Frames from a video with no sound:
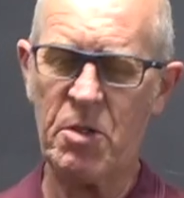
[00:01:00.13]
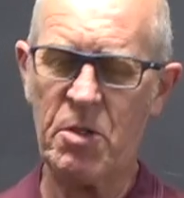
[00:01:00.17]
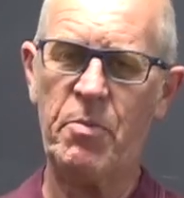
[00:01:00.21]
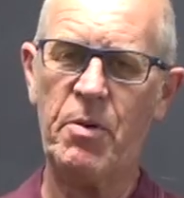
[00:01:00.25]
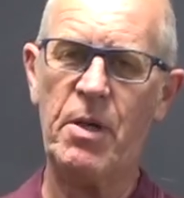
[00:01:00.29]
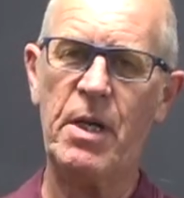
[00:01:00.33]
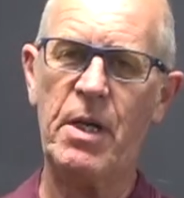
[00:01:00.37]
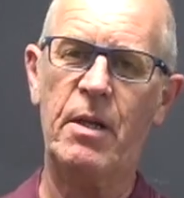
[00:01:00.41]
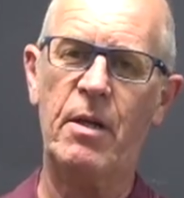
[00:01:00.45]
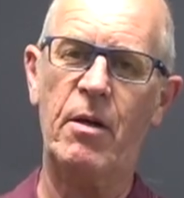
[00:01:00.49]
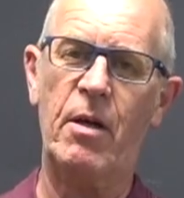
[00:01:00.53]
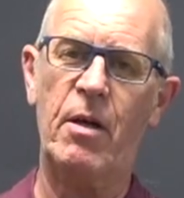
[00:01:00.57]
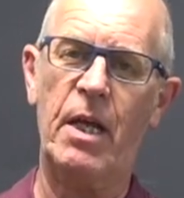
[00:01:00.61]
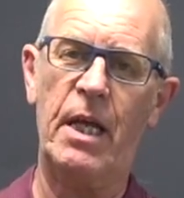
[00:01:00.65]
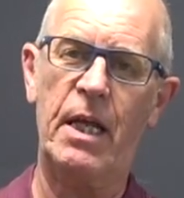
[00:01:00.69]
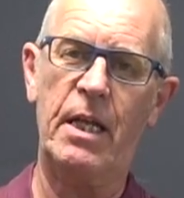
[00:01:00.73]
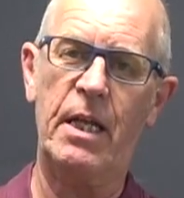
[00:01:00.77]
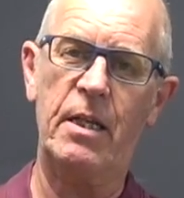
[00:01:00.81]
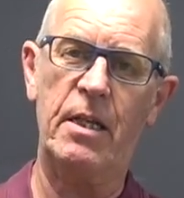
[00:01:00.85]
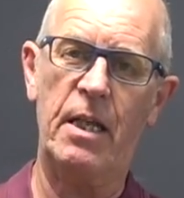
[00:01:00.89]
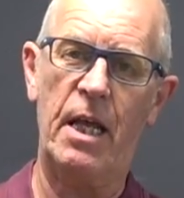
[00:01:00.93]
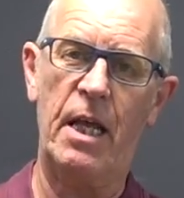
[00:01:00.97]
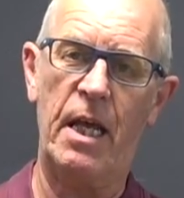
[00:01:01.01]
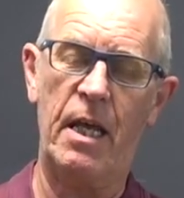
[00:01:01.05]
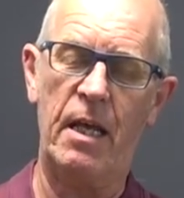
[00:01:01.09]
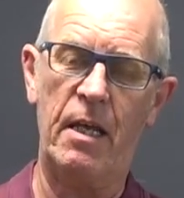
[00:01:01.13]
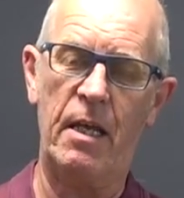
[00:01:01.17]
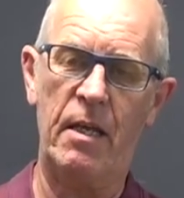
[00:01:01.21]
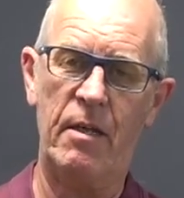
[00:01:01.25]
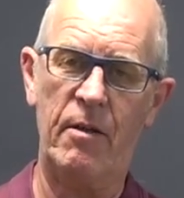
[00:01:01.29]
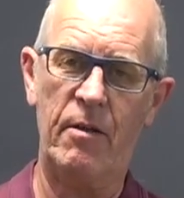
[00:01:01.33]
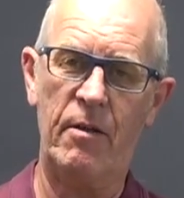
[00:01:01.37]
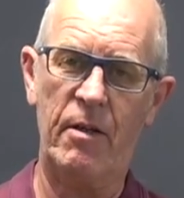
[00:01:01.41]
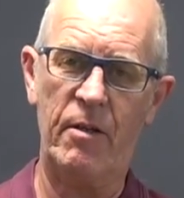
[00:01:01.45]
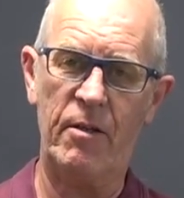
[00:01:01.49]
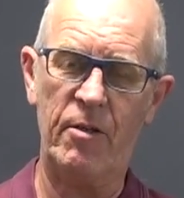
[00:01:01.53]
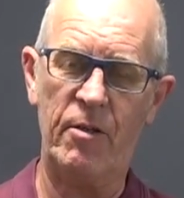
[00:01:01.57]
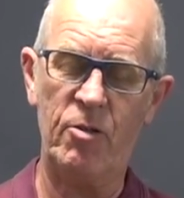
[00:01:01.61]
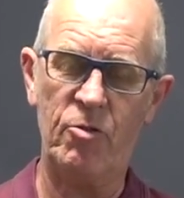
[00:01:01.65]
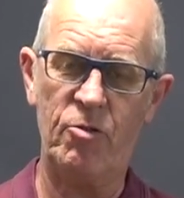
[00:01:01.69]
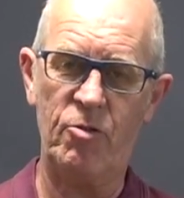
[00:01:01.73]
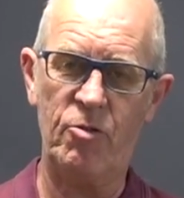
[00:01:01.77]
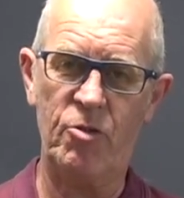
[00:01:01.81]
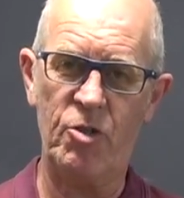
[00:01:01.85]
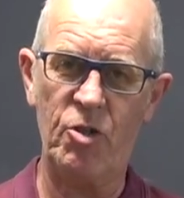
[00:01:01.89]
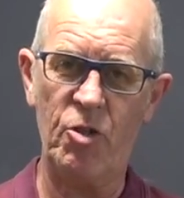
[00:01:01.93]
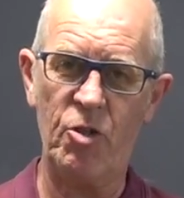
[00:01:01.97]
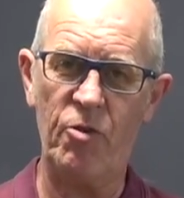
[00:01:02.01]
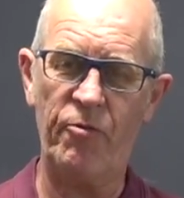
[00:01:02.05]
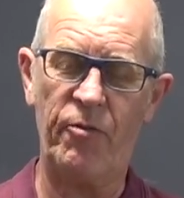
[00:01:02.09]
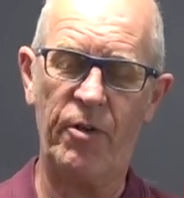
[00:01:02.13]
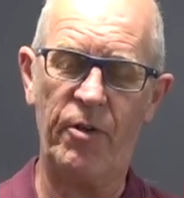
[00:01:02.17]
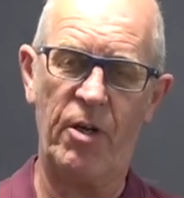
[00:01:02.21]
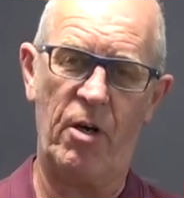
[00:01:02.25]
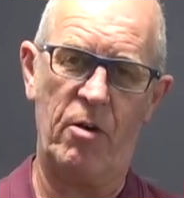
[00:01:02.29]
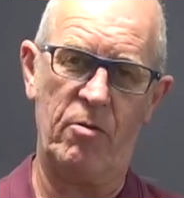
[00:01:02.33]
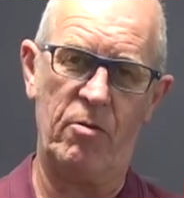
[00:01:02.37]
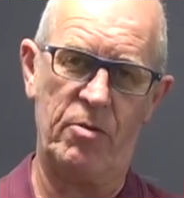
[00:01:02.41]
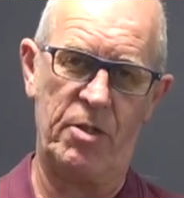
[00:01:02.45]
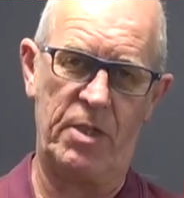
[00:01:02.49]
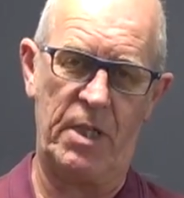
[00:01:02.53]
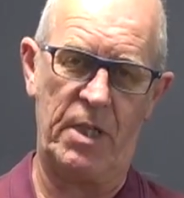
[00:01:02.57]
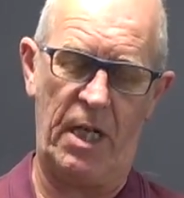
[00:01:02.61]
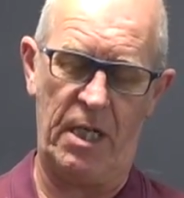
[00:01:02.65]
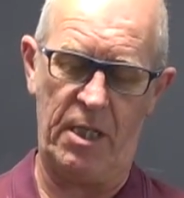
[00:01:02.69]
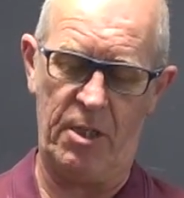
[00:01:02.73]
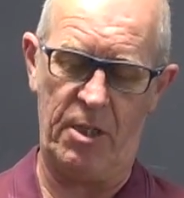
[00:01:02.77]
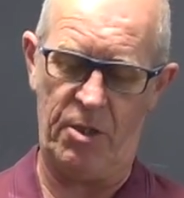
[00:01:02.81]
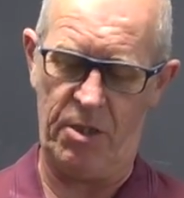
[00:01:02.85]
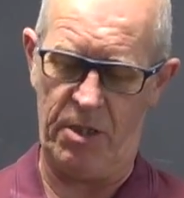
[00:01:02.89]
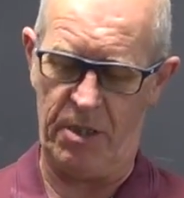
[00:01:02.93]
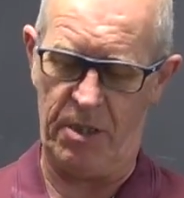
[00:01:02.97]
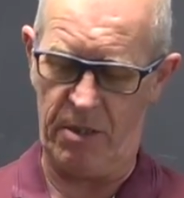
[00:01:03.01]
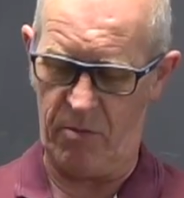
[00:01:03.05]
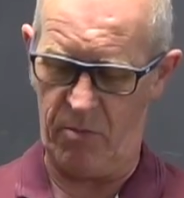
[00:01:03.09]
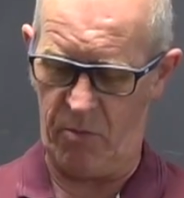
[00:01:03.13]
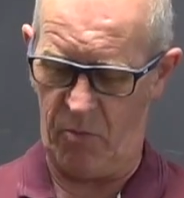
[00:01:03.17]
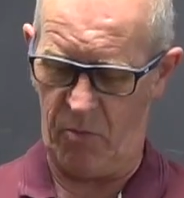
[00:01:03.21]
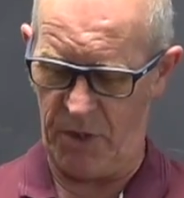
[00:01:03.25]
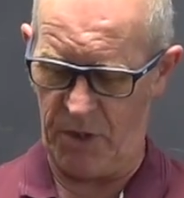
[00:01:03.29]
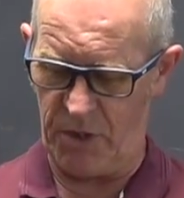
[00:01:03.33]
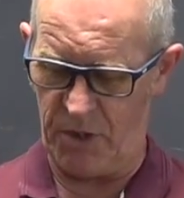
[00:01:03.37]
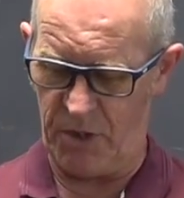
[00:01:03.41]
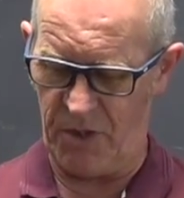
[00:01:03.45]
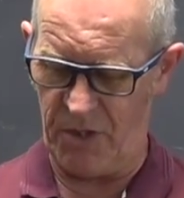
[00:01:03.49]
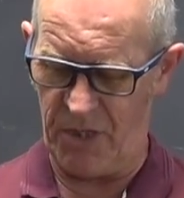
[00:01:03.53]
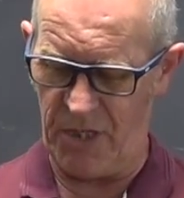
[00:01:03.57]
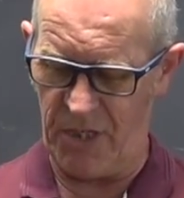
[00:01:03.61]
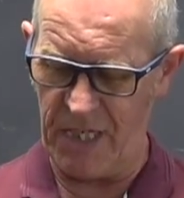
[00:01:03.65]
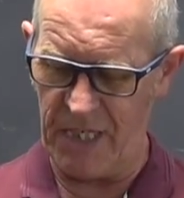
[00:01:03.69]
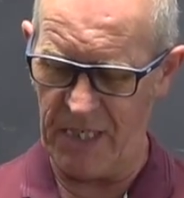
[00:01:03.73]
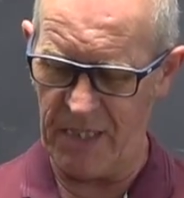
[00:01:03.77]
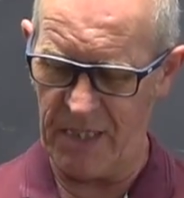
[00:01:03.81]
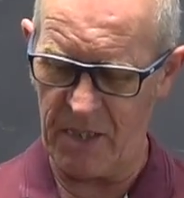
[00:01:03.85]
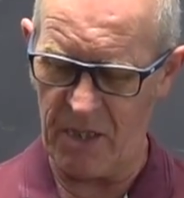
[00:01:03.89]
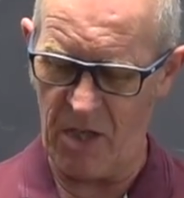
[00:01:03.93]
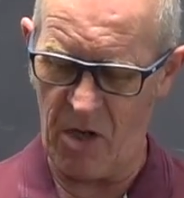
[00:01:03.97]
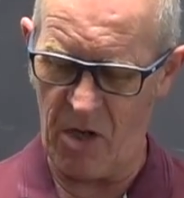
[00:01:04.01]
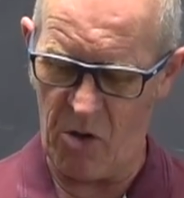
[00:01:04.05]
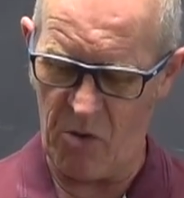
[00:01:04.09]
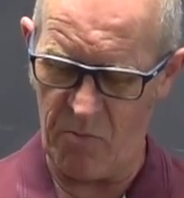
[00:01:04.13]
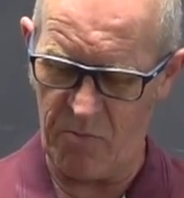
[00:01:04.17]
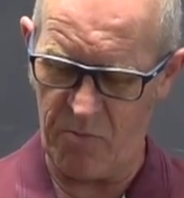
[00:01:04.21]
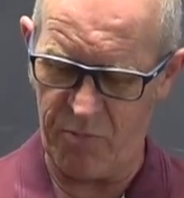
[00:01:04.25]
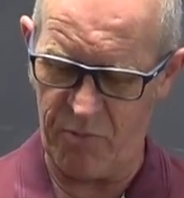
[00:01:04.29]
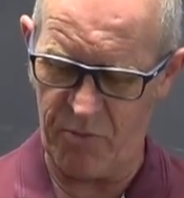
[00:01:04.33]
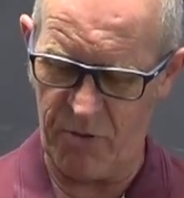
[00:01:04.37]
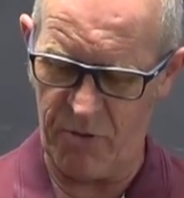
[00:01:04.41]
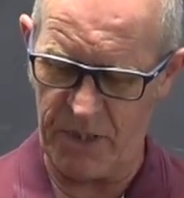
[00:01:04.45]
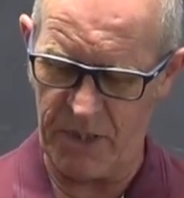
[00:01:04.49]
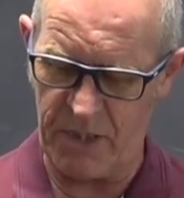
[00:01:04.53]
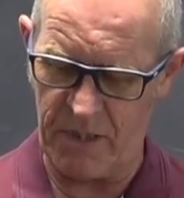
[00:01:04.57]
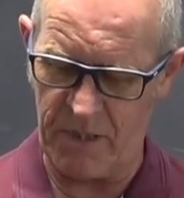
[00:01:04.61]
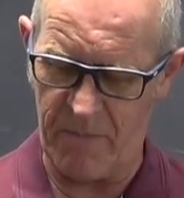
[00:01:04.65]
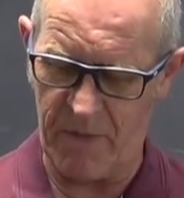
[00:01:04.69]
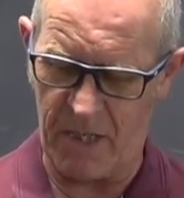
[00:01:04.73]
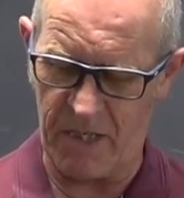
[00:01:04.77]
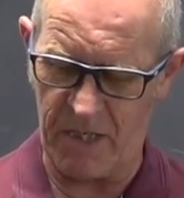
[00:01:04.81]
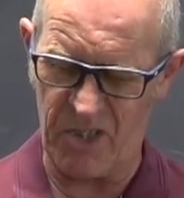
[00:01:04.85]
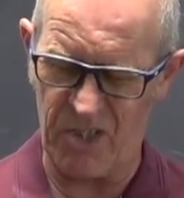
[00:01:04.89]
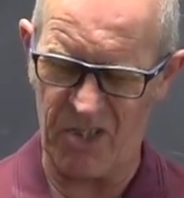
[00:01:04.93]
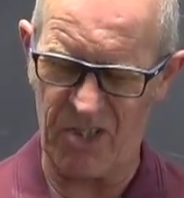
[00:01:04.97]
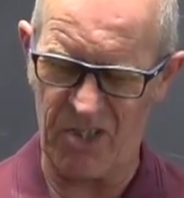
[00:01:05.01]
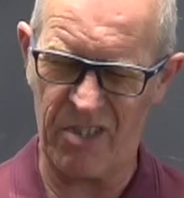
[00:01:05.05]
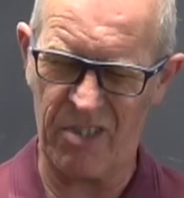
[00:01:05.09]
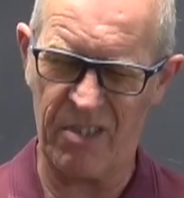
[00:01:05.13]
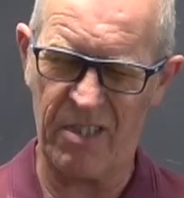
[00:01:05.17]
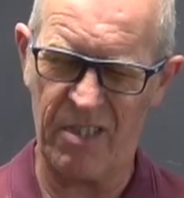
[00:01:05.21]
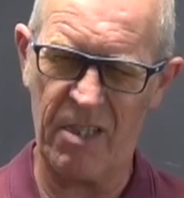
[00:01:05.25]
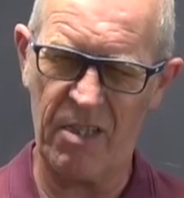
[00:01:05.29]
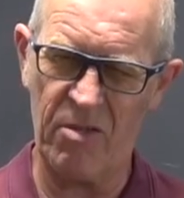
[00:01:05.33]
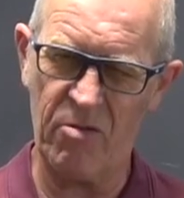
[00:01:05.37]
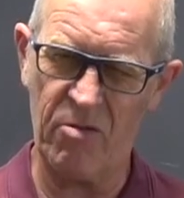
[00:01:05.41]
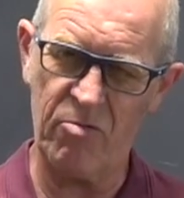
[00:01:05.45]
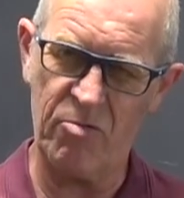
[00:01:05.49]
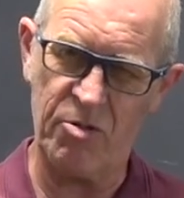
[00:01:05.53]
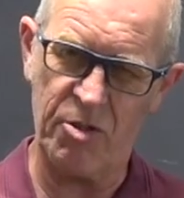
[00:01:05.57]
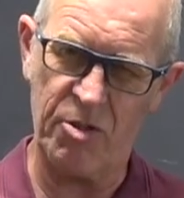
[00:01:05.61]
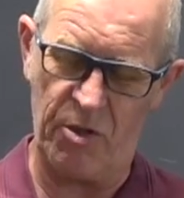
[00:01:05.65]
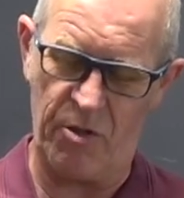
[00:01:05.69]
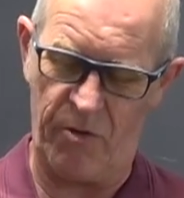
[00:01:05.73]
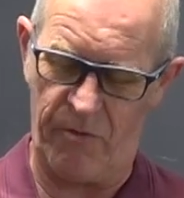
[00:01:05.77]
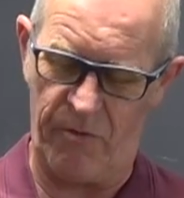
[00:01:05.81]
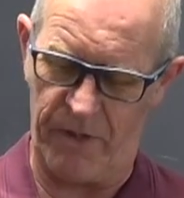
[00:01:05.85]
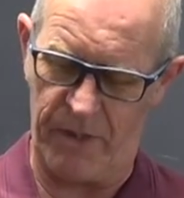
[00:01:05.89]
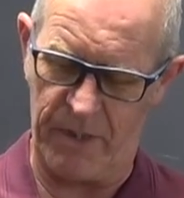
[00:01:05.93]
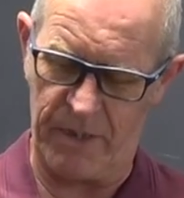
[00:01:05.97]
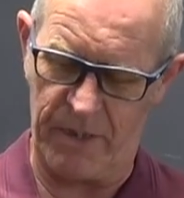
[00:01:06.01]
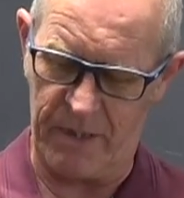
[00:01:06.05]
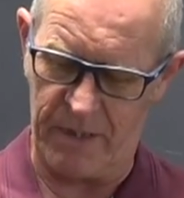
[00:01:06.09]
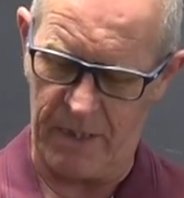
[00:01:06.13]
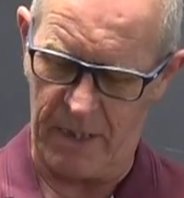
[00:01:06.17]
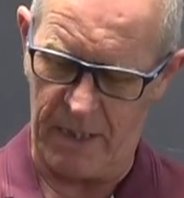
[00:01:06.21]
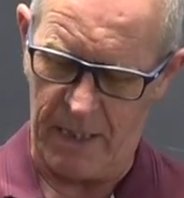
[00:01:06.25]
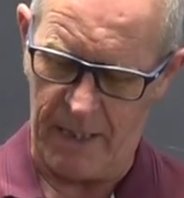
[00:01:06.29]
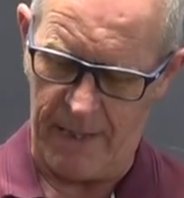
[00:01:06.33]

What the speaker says: be that in their juvenile stages, which these are pretty much still juvies,